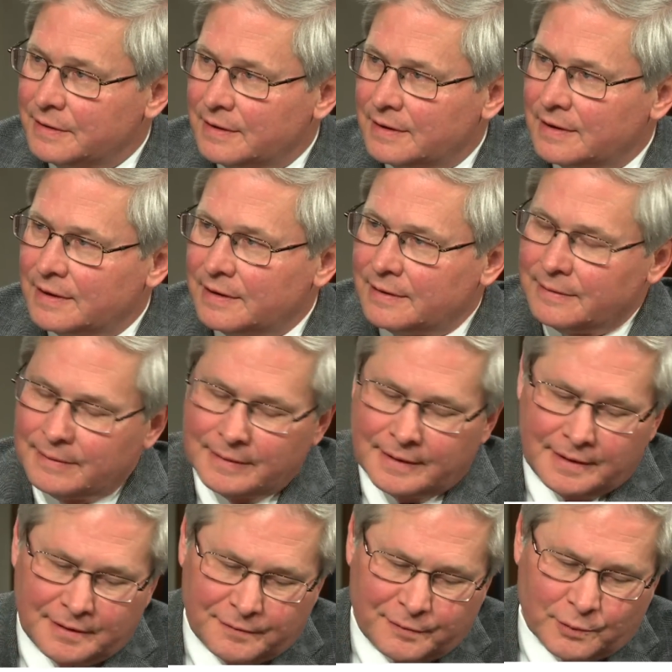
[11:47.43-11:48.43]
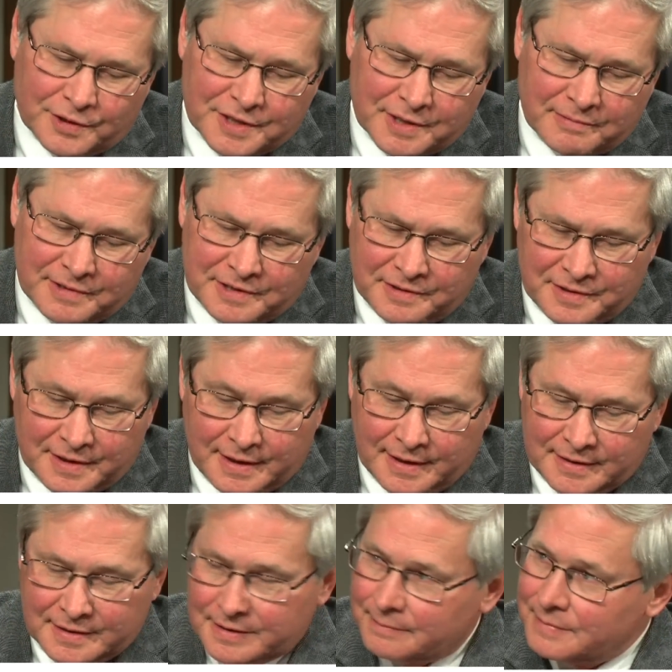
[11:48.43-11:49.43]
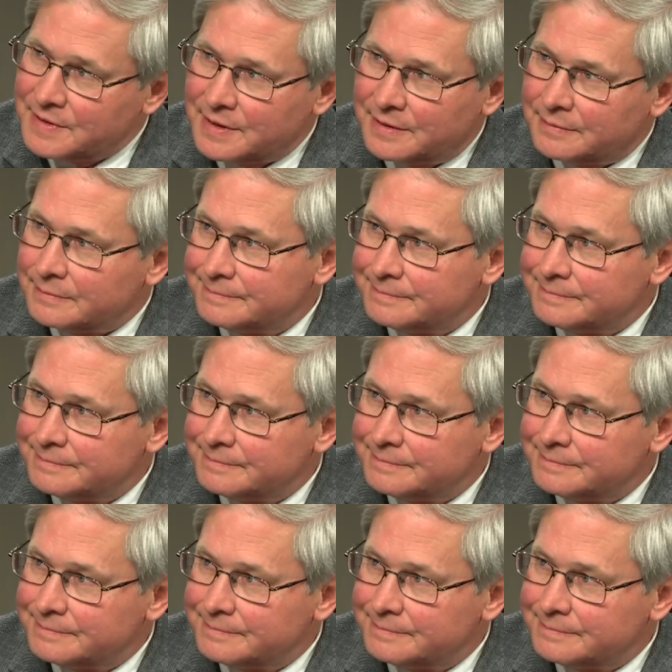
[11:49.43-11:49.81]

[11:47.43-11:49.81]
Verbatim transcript: uh, in the force that was used against him. So